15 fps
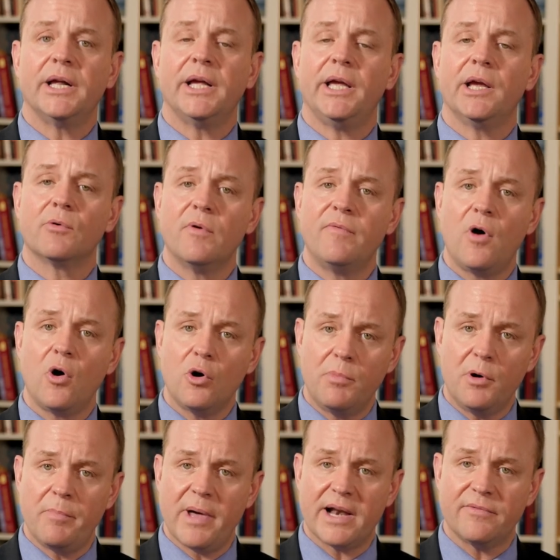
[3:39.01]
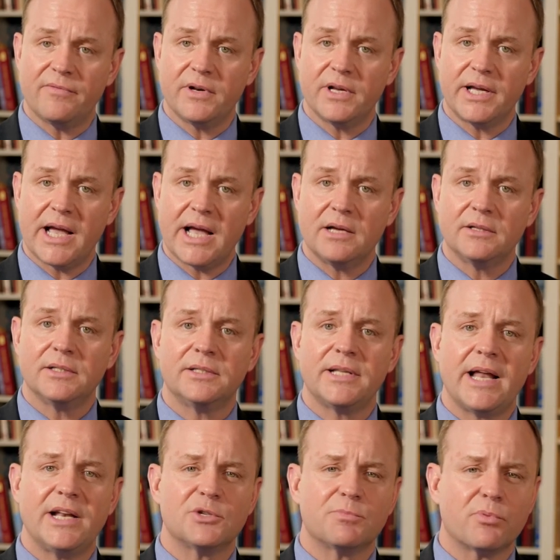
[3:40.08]
irrevocable benefit account
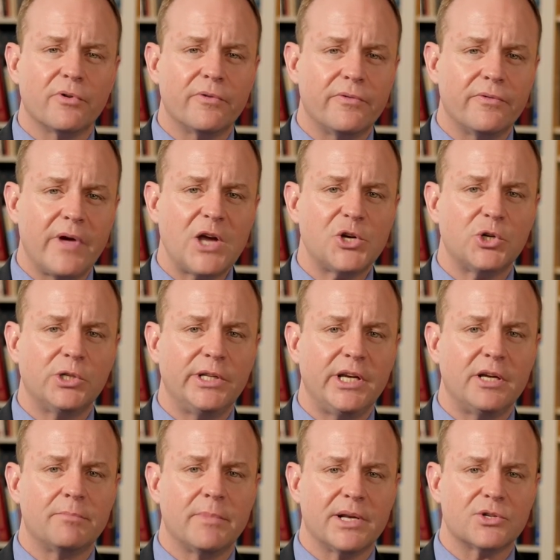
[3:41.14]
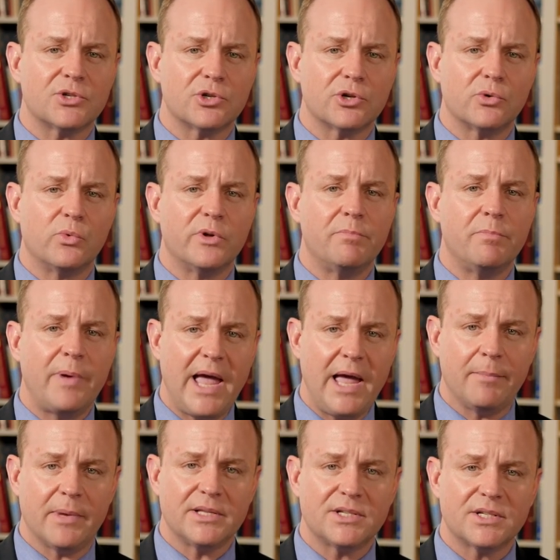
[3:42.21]
that is professionally administered with
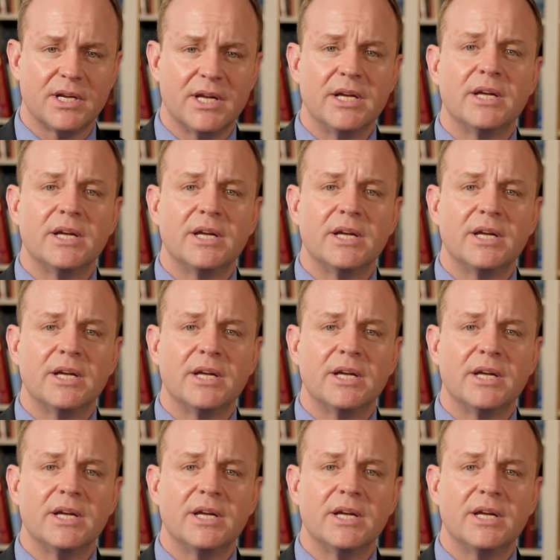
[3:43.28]
payments